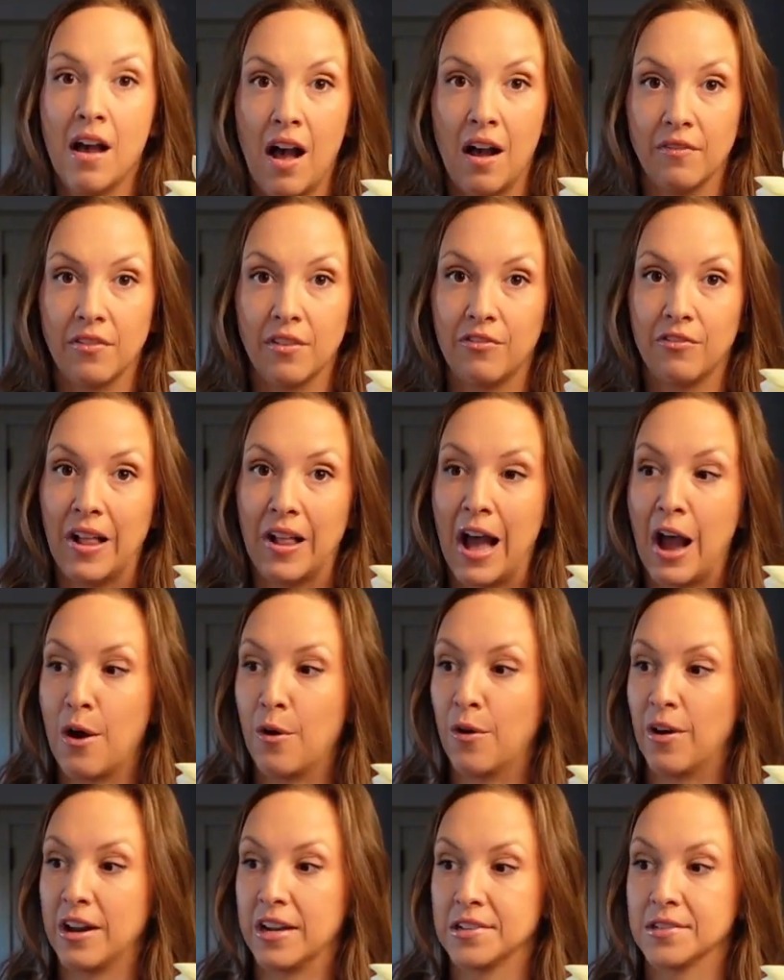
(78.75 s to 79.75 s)
of the
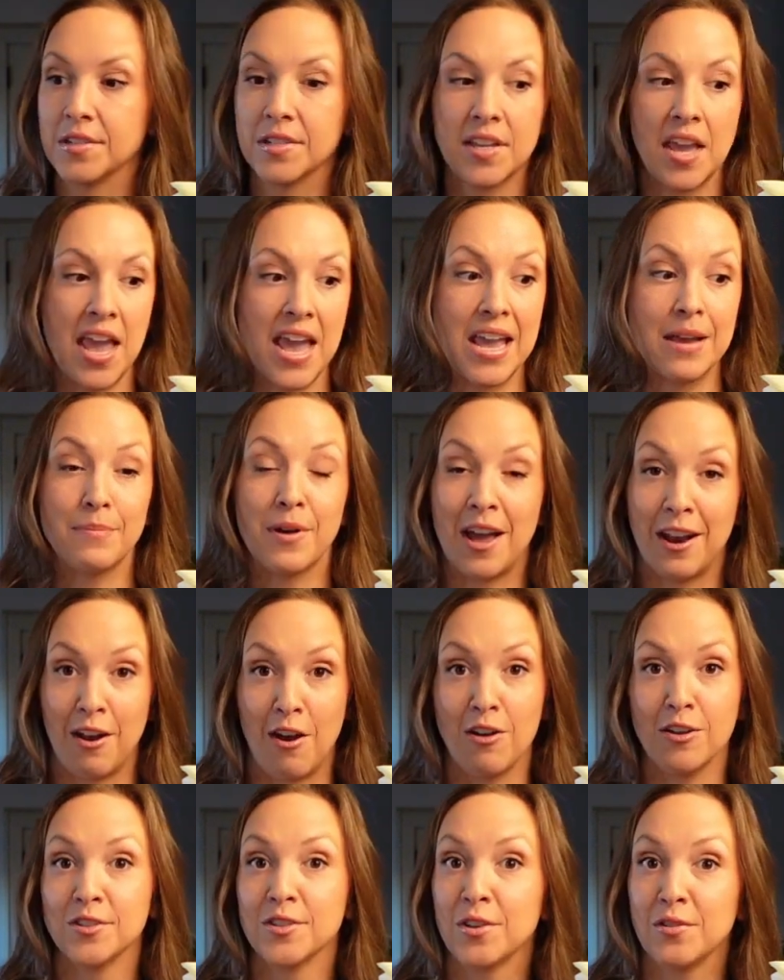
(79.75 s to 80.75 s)
flowering scape and
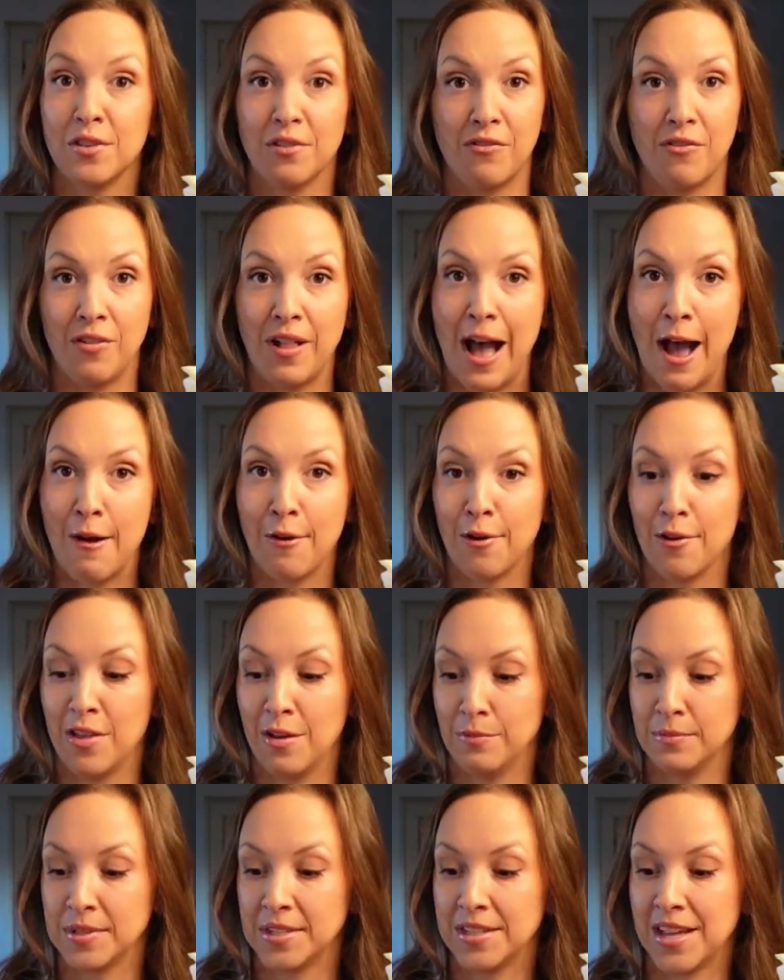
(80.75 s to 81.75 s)
also the flower
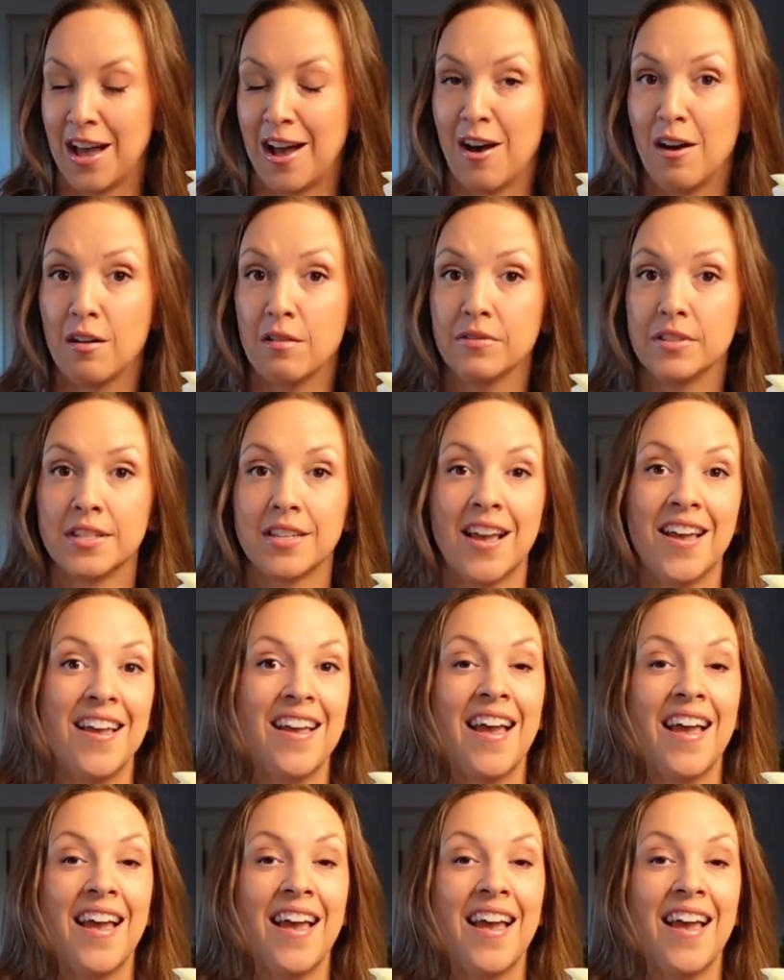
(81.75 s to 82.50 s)
themselves.